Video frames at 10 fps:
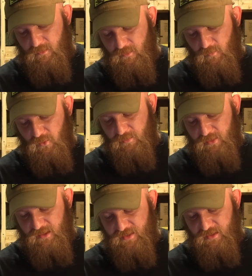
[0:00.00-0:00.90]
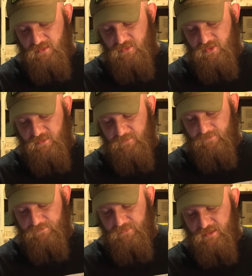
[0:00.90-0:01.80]
on one prosecution
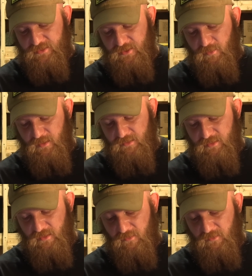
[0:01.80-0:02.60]
that's going to